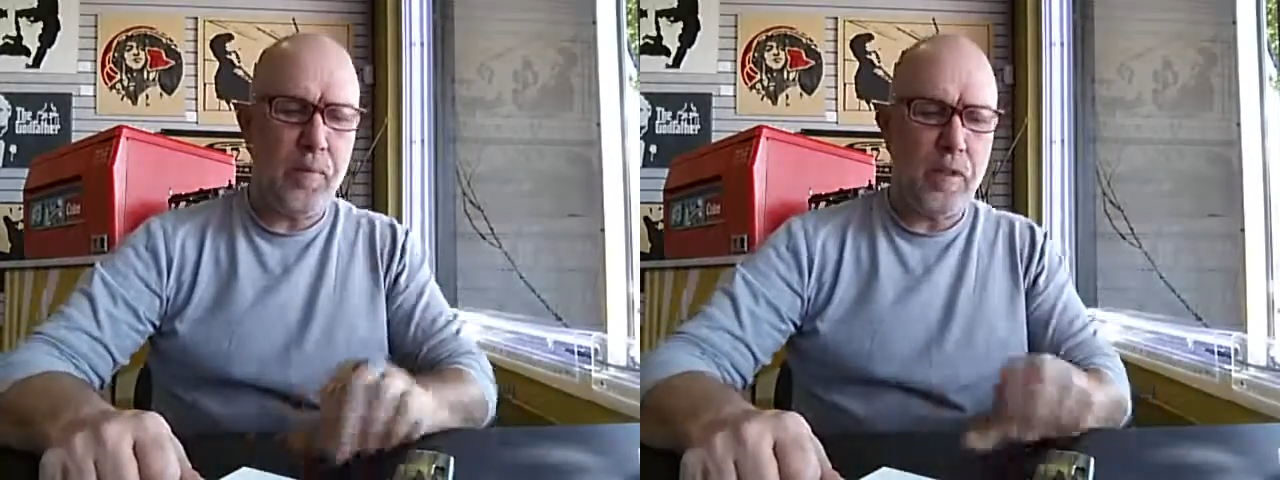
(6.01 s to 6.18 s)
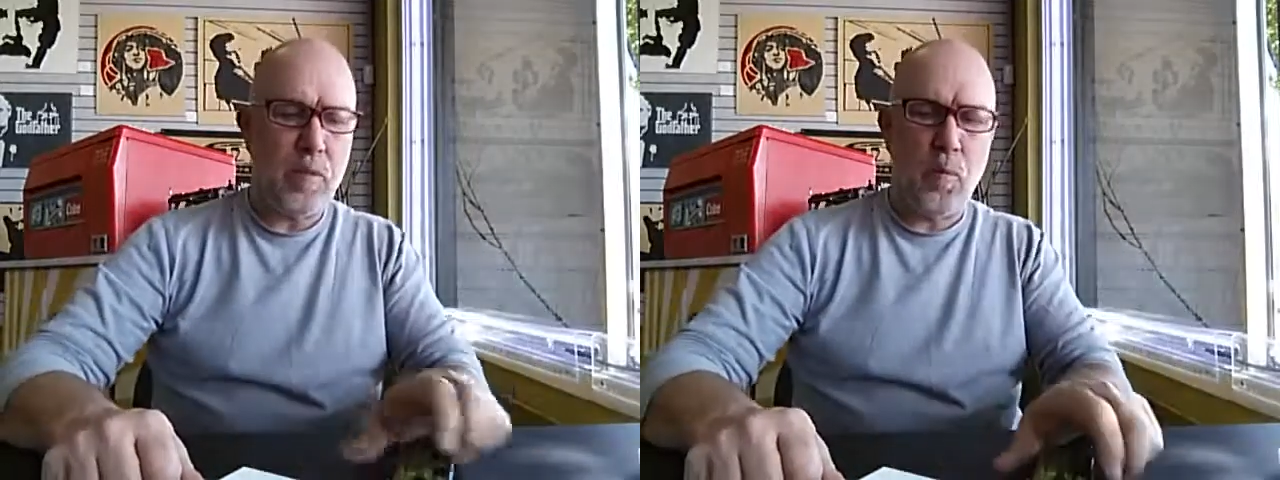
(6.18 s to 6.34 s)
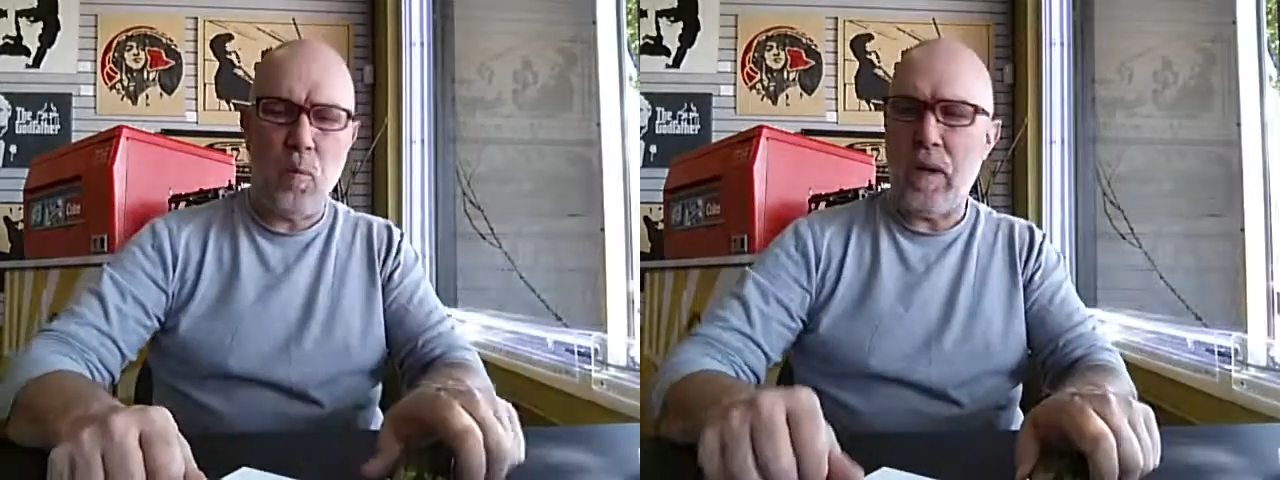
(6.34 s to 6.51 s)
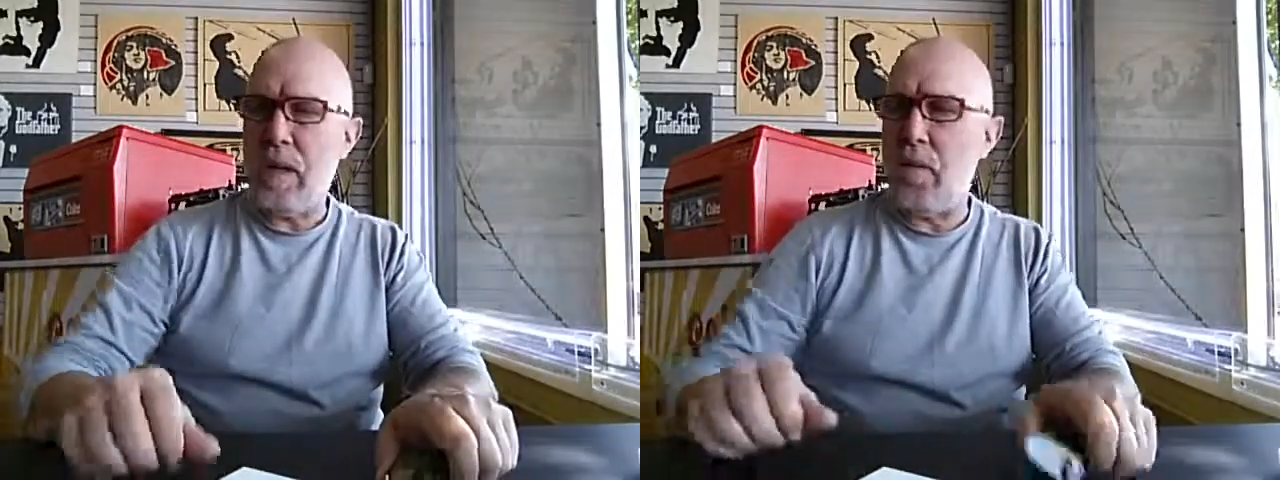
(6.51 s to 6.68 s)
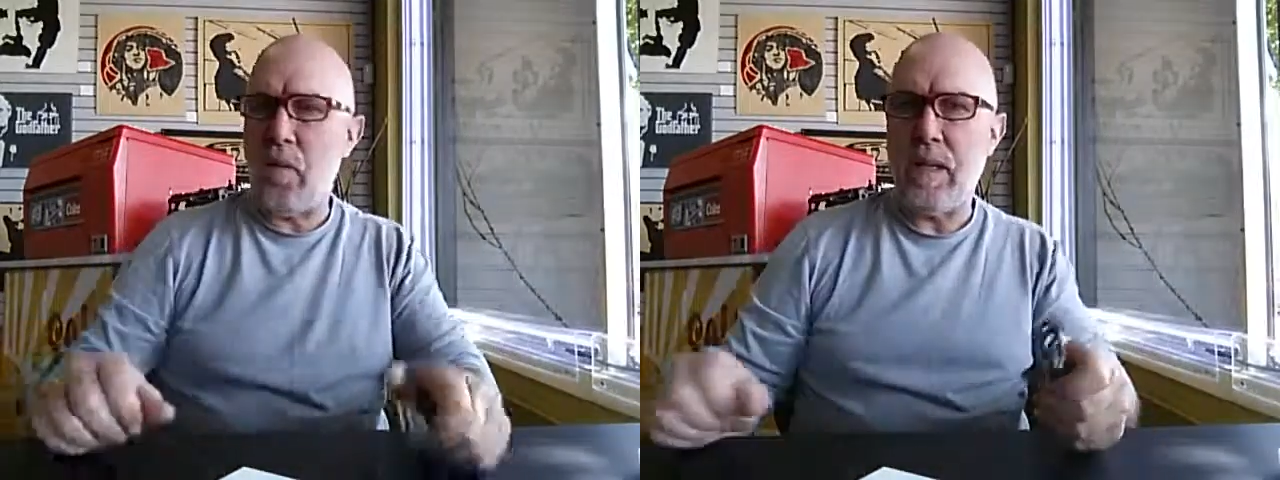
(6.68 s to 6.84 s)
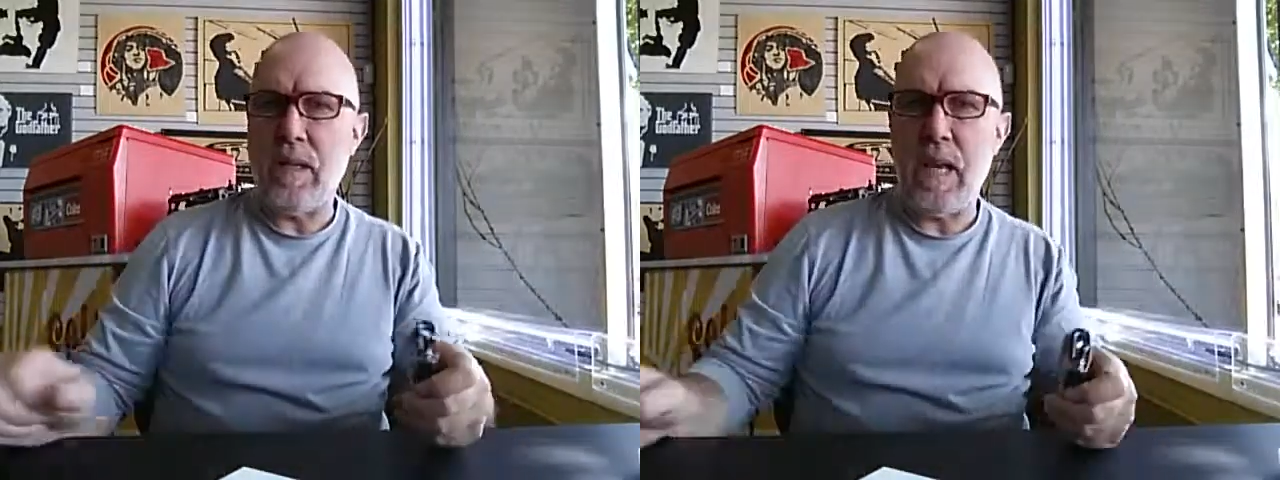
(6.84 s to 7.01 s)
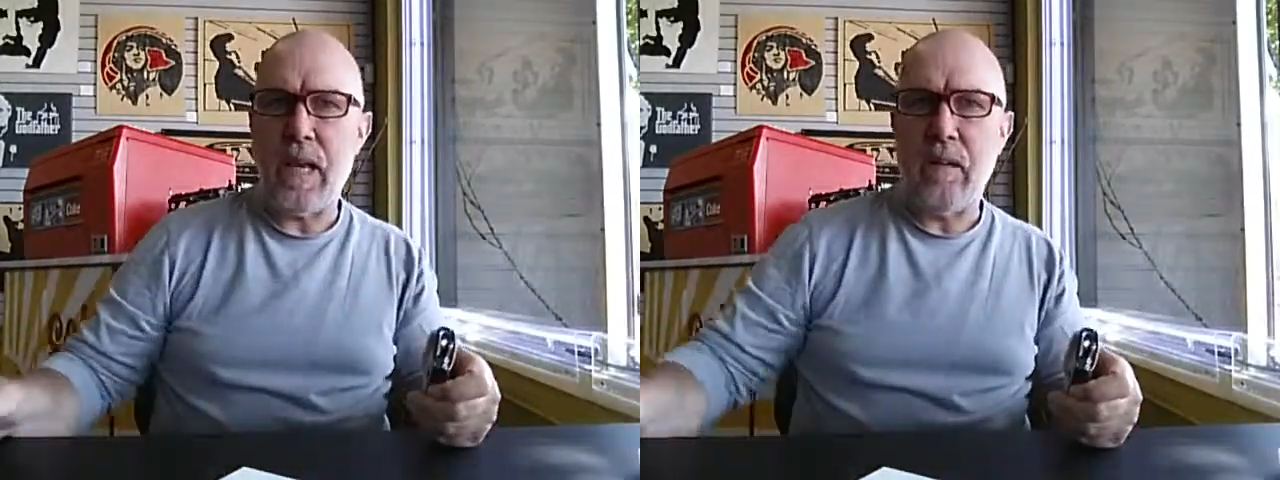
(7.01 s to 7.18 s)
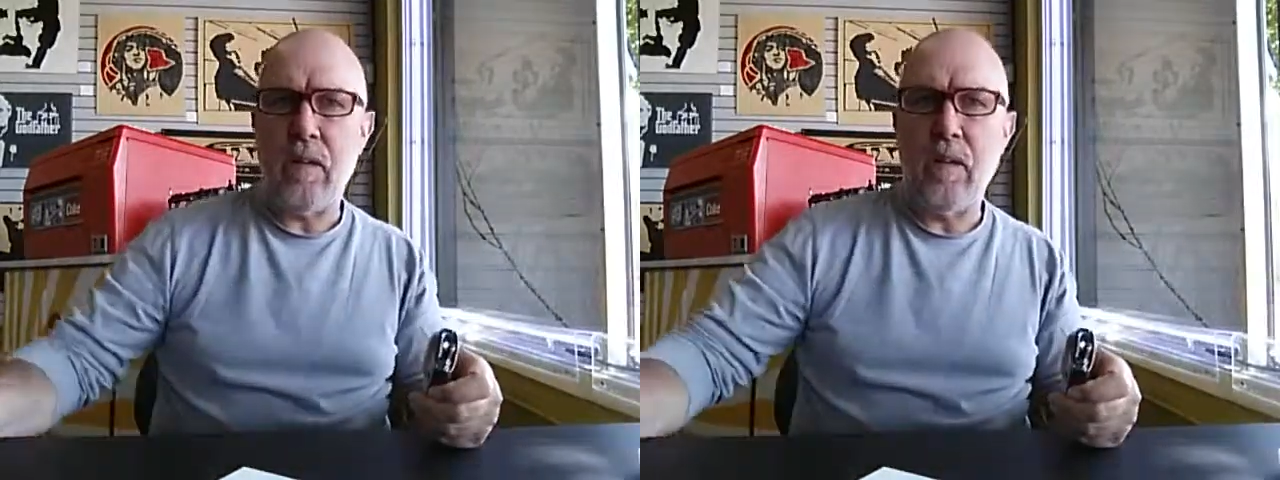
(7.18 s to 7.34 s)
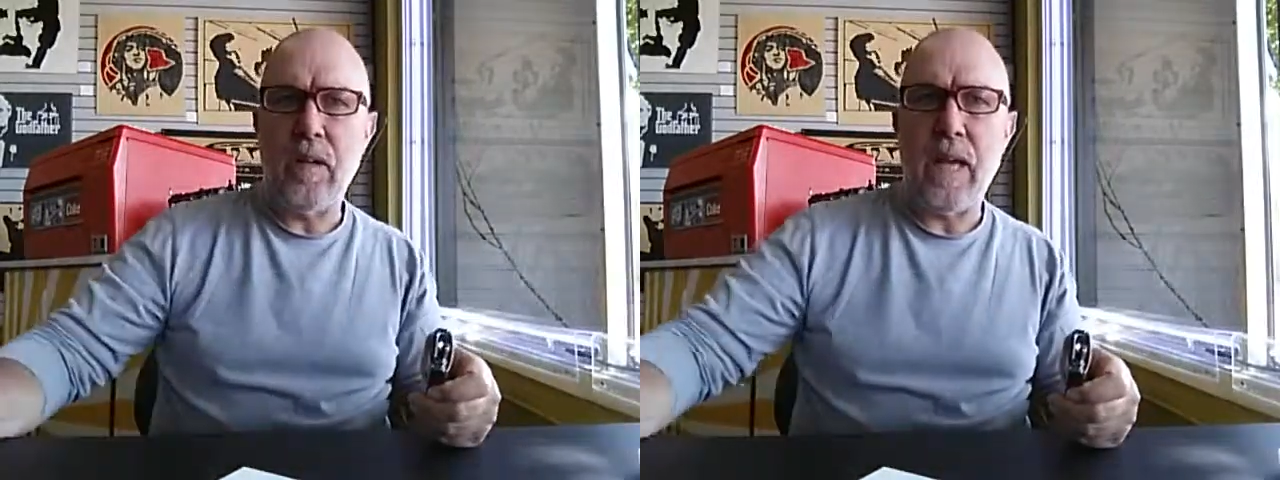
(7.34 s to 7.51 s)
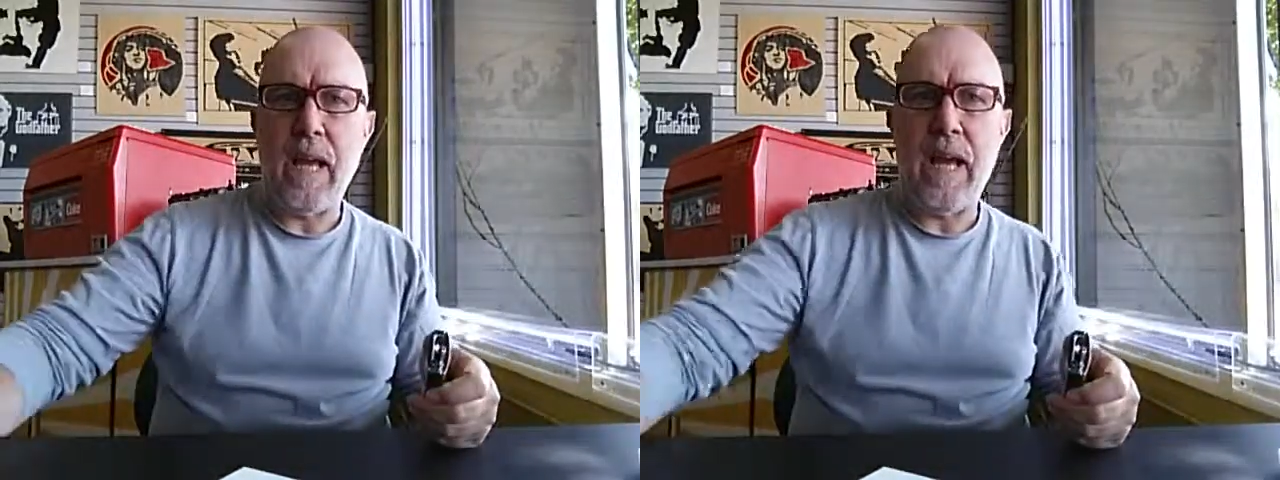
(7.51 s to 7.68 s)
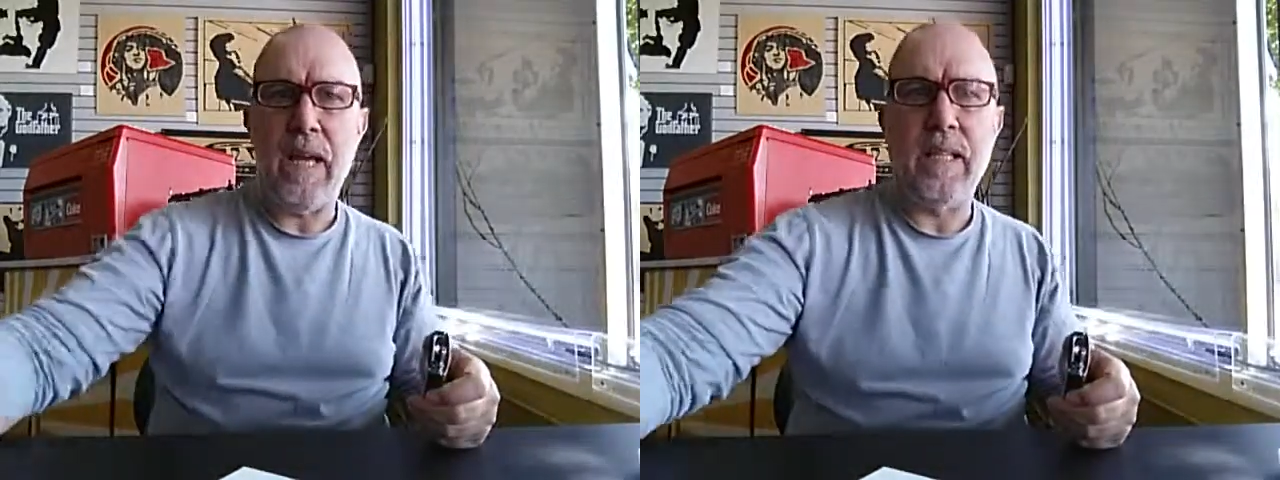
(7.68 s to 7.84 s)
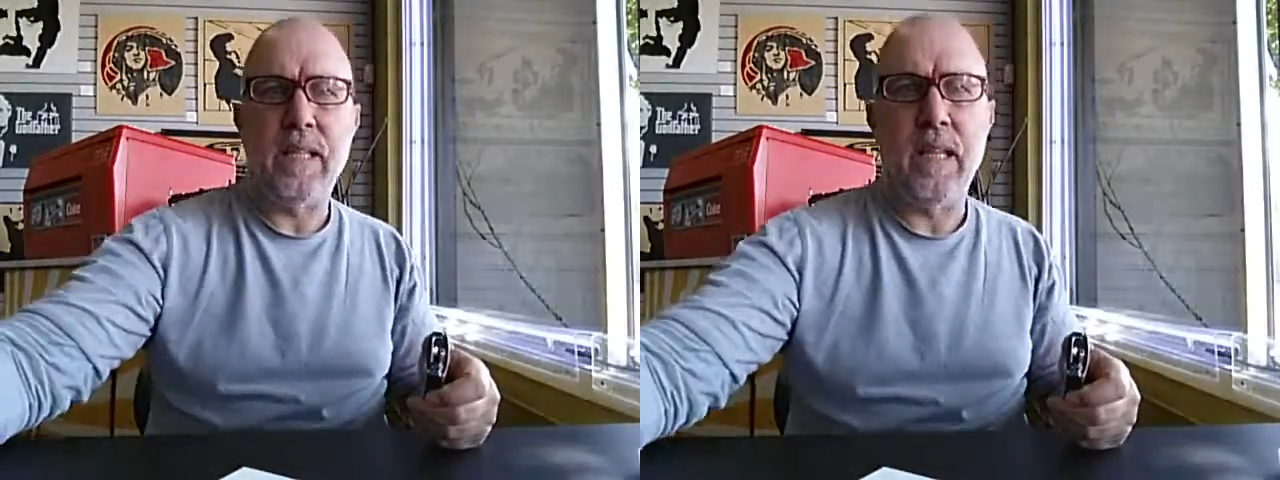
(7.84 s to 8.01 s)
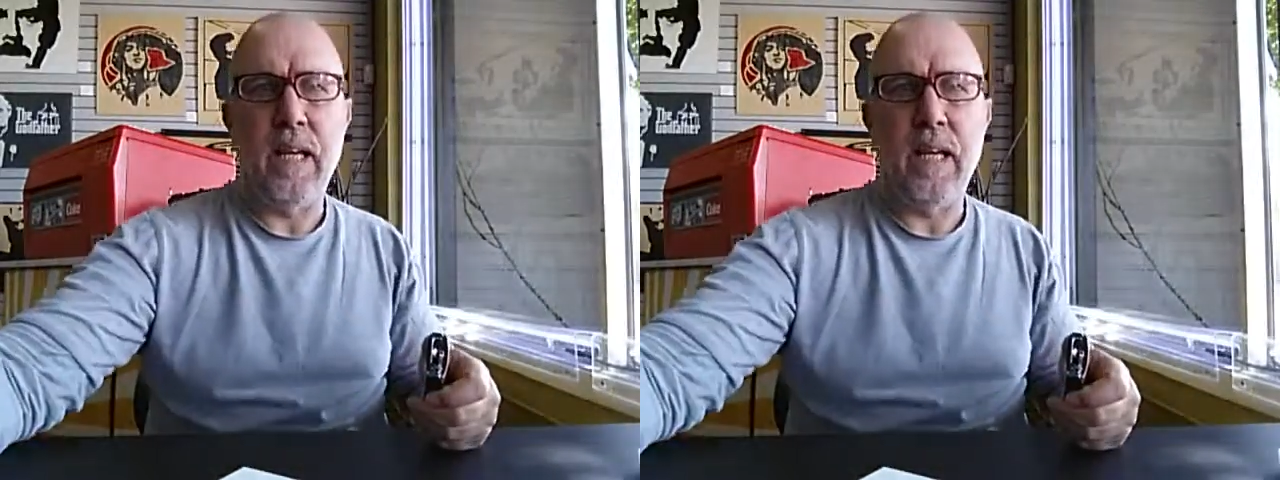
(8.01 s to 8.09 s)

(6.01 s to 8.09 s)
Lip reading: This morning I want to take a look at